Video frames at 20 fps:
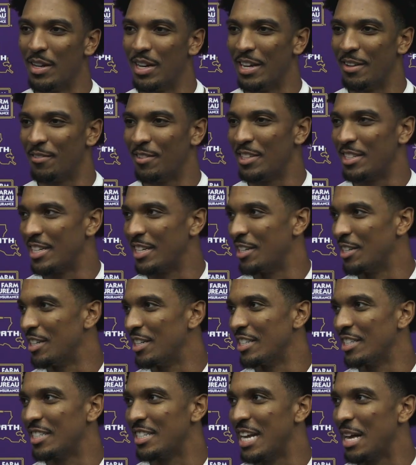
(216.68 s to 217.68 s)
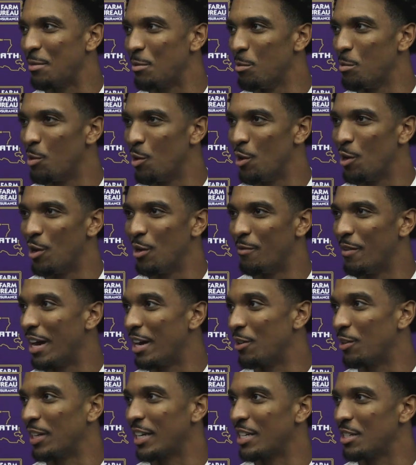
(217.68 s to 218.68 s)
If the center doesn't snap the ball, if I
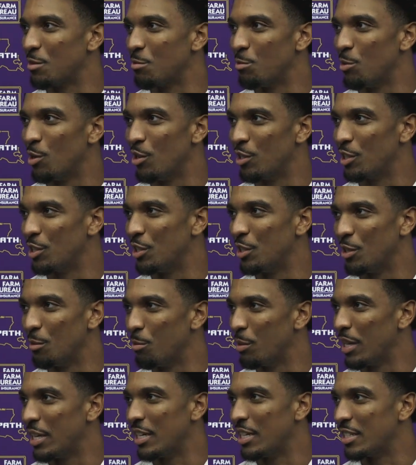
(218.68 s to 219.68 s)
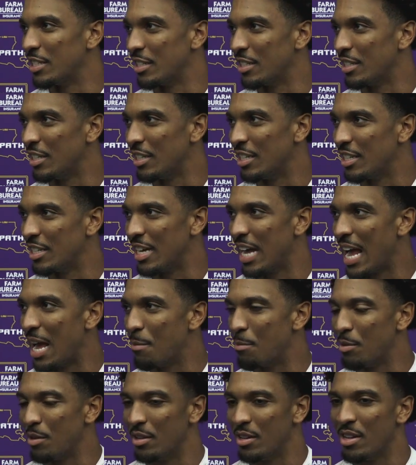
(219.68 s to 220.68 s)
don't catch the ball, you know, the play doesn't
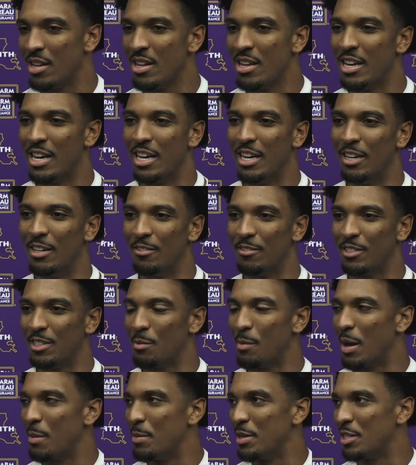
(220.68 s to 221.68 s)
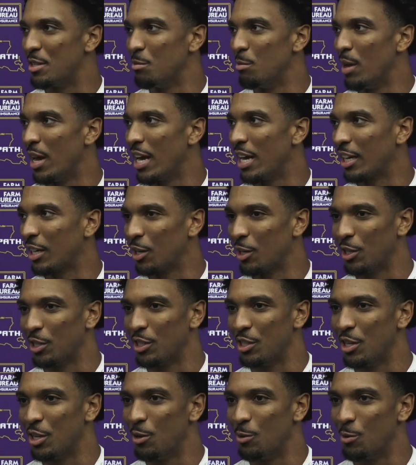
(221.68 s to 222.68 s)
happen. If somebody misses block, or,
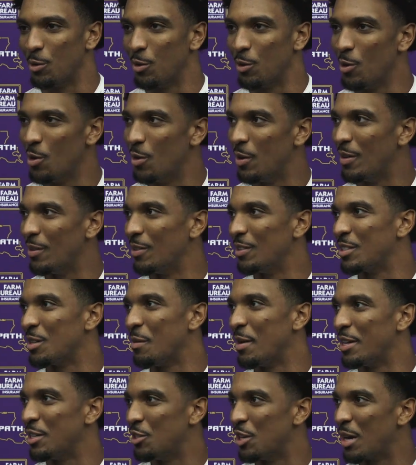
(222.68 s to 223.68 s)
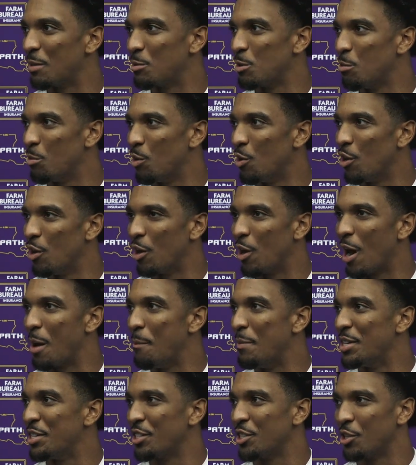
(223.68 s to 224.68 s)
you know, somebody drops a ball, or I
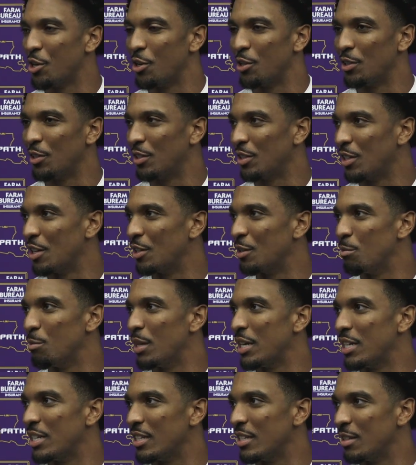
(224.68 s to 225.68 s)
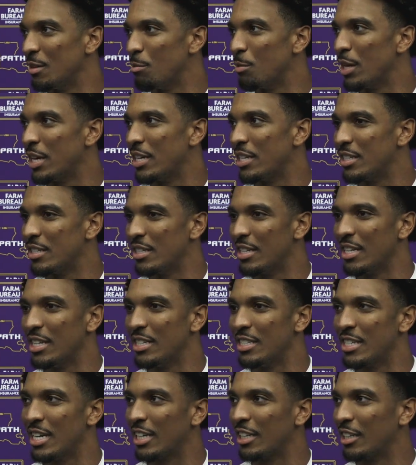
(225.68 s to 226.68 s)
miss a throw, you know, the play
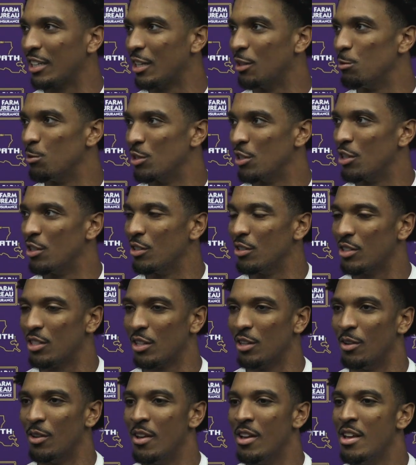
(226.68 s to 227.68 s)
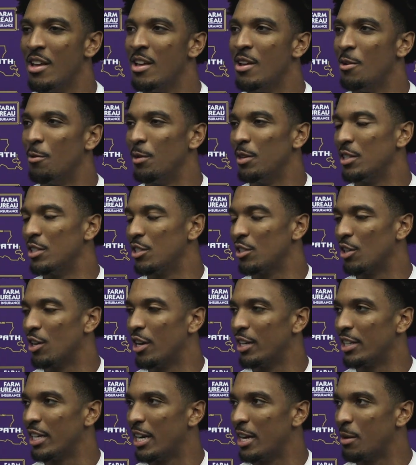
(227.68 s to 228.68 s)
is not a good result. So really just going
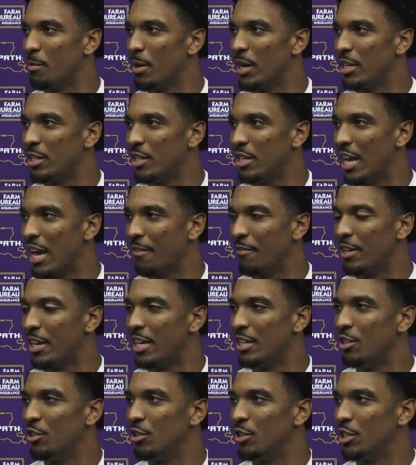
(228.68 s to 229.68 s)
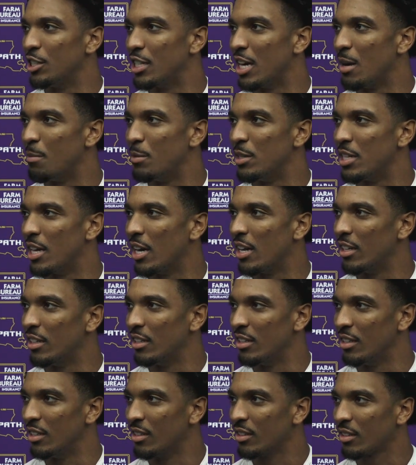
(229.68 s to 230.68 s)
out there, everybody having that do your job
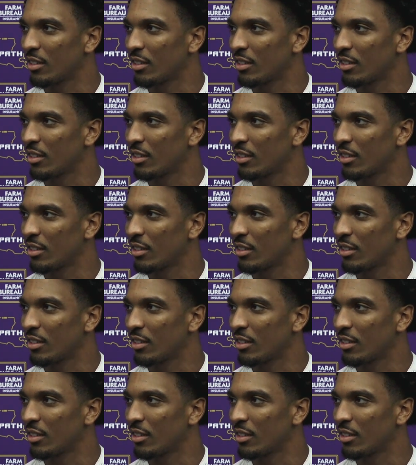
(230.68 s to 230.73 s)
mentality.